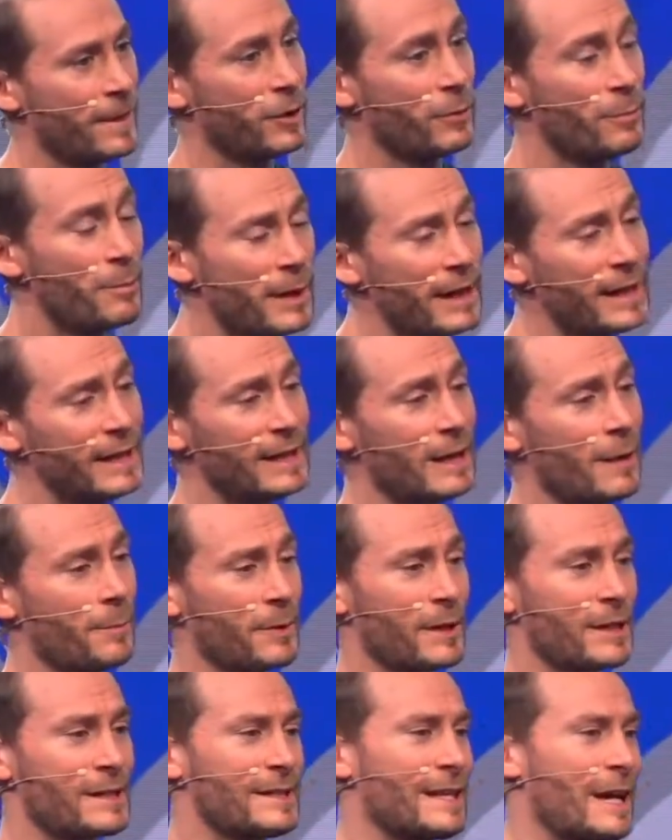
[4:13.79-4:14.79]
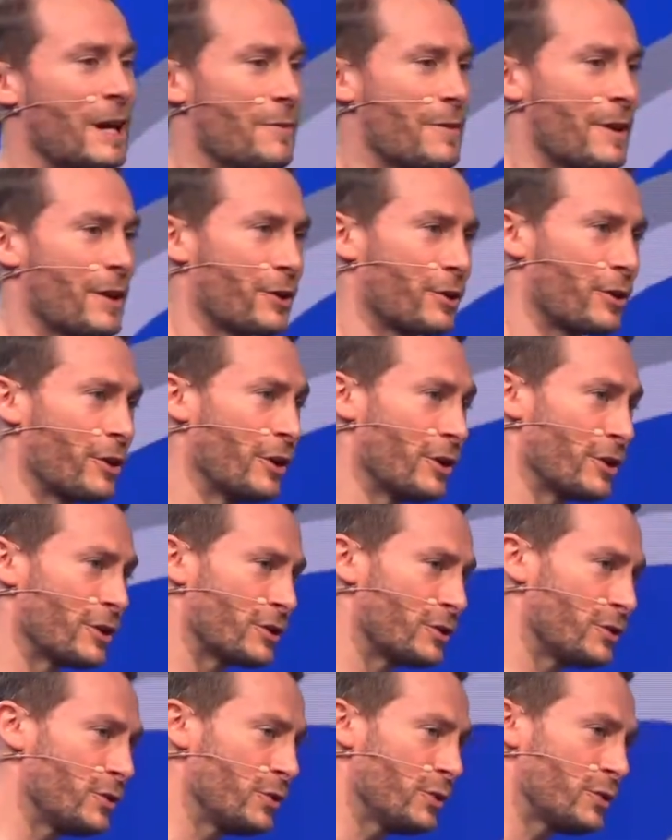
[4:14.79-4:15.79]
There are many companies now that
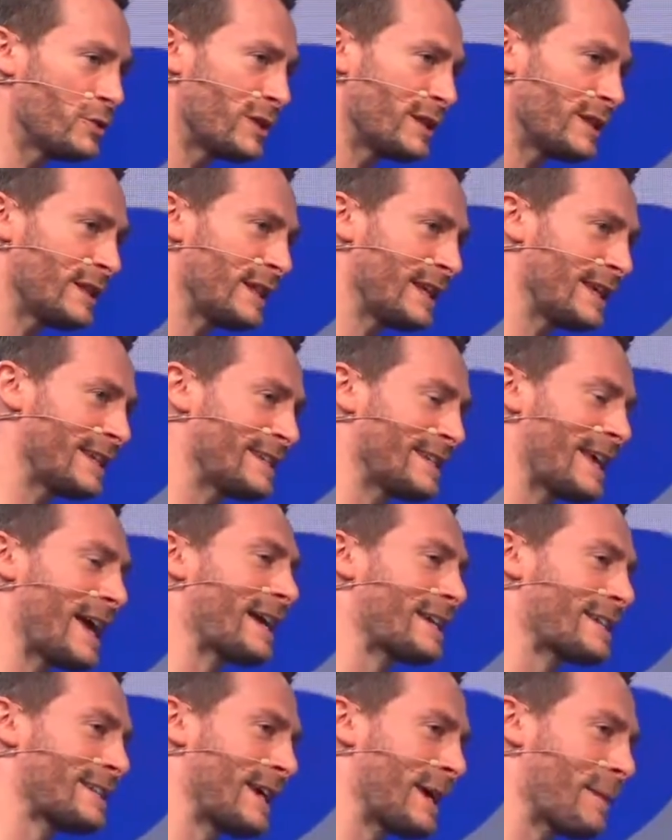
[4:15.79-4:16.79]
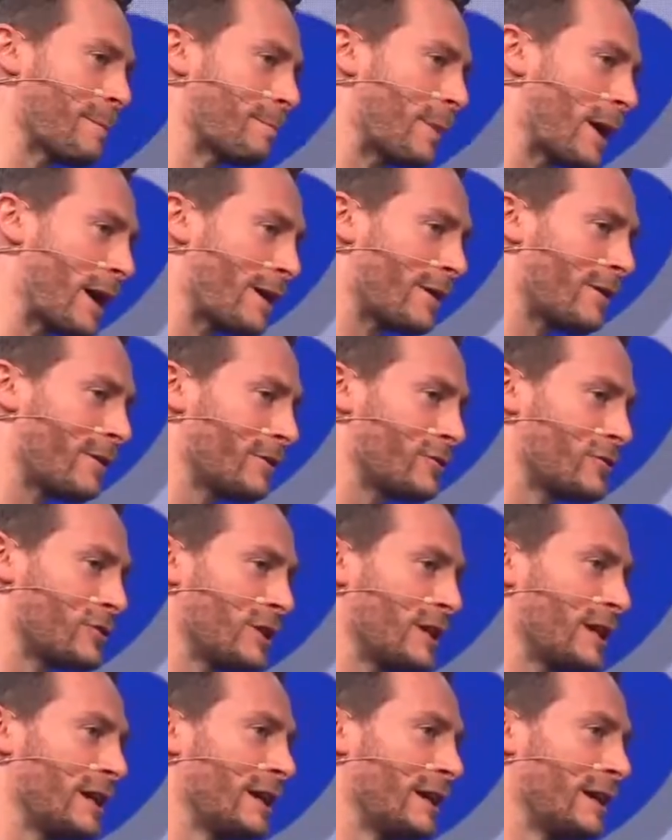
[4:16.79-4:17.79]
are using the exact same
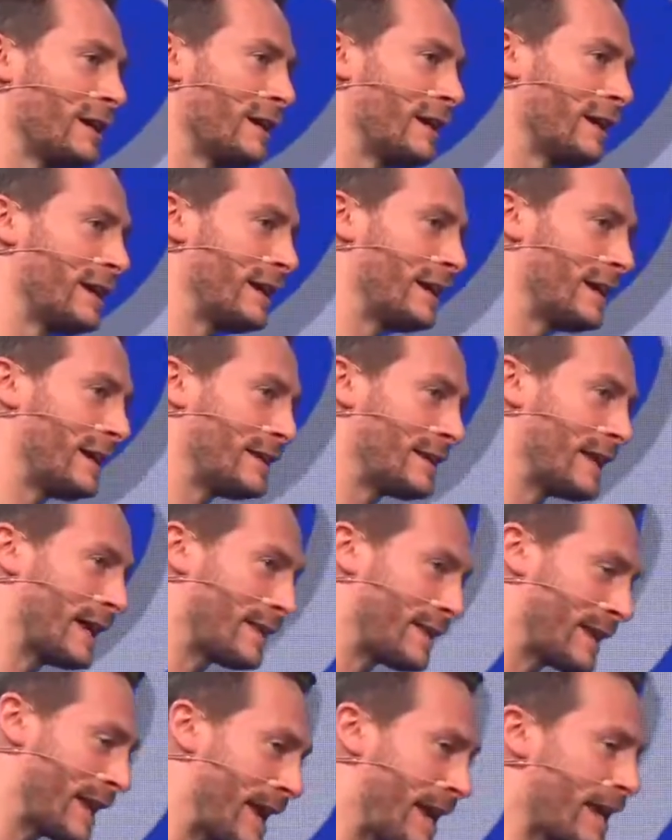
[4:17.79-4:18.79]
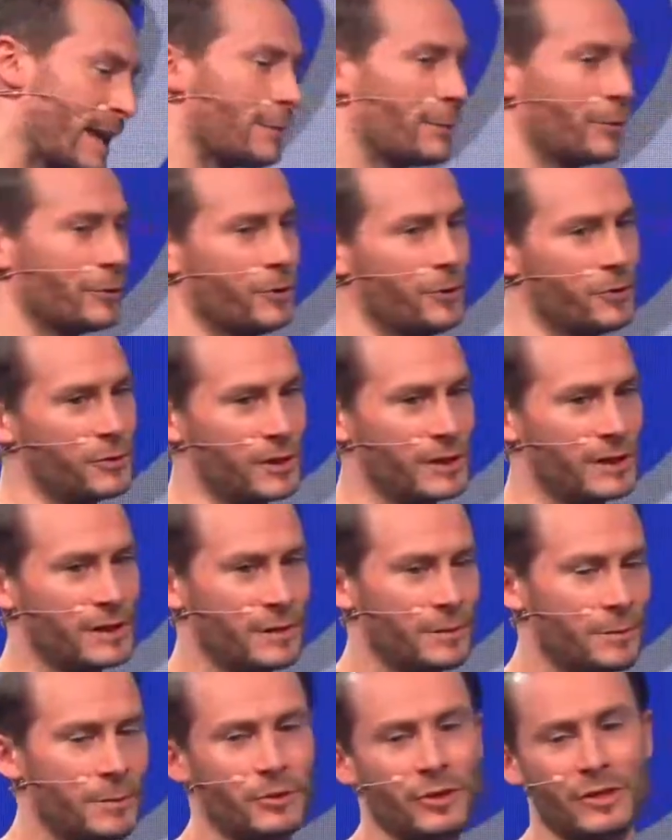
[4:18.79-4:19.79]
biology that the animal
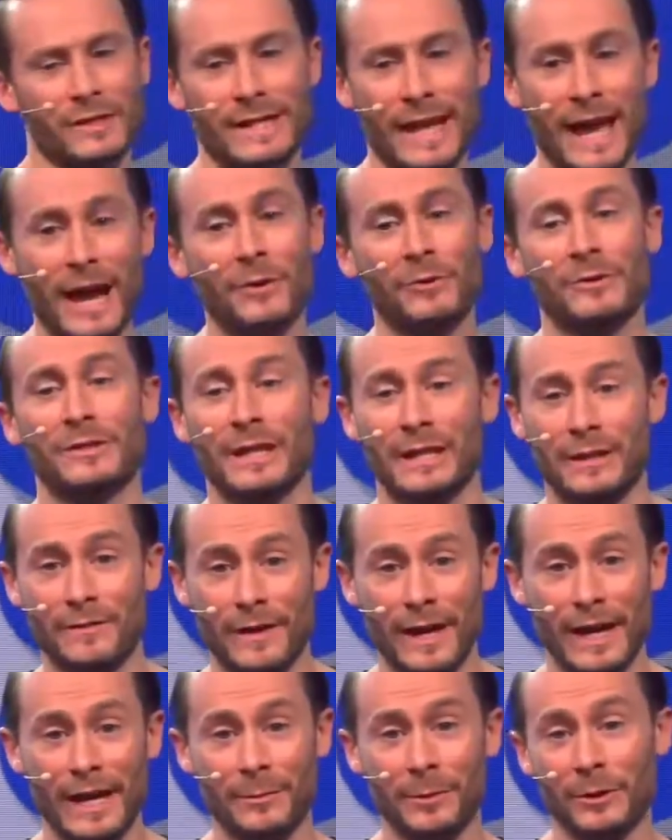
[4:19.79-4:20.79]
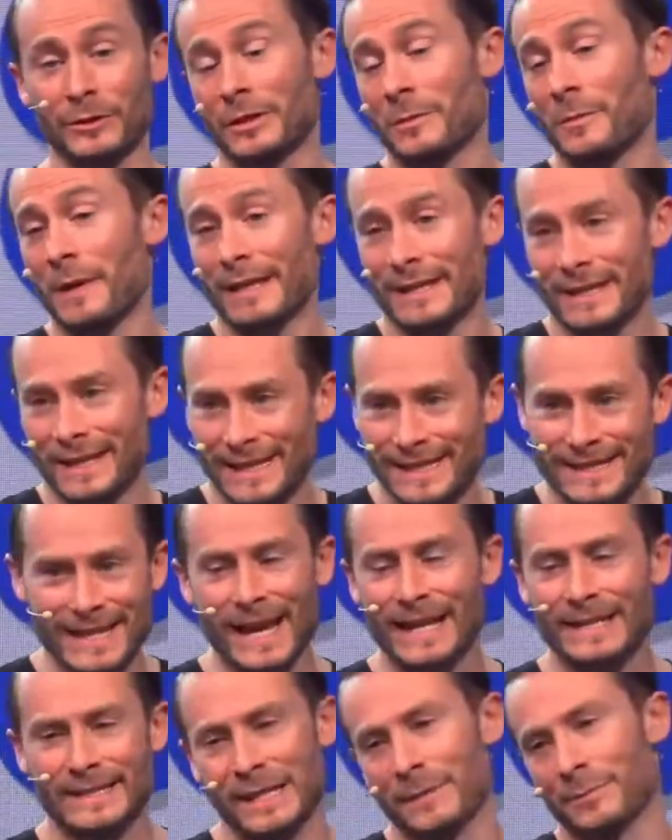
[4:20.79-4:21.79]
uses, but just outside of the animal, to make the
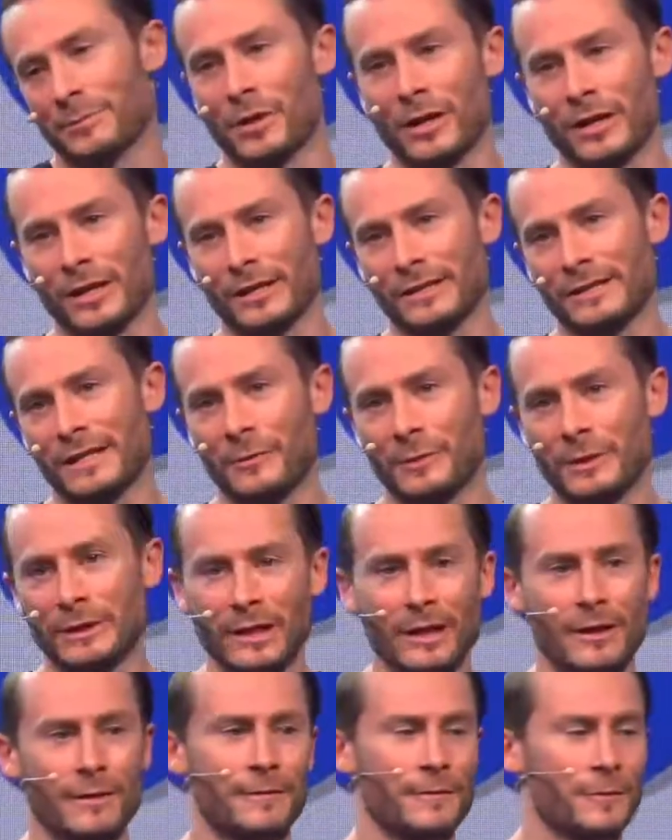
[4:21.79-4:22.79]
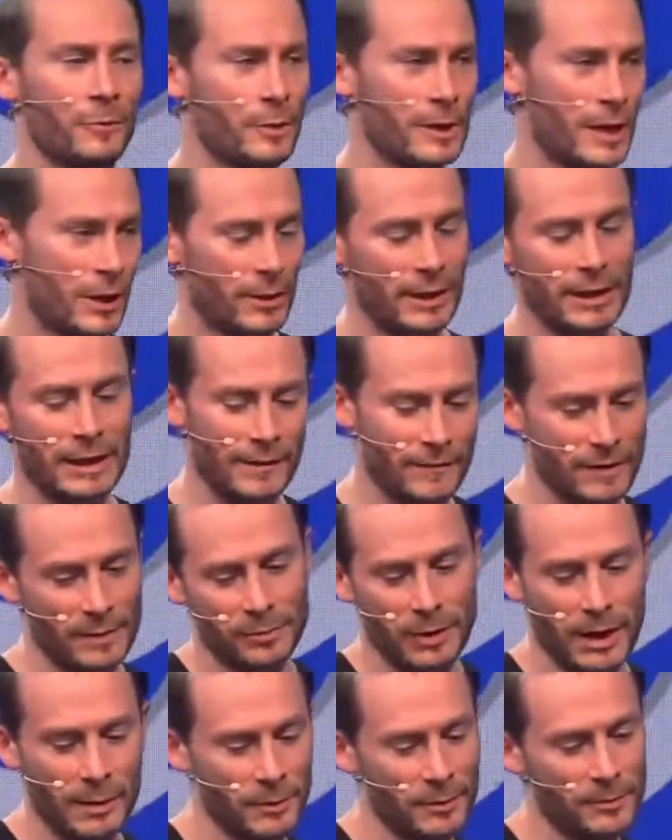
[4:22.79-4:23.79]
exact same products that we love without any of the
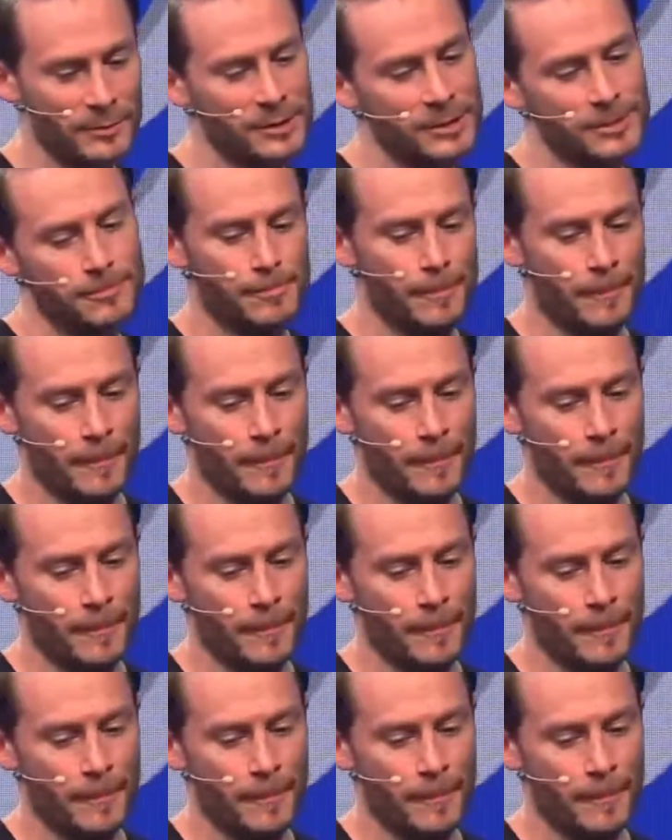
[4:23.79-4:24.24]
problems.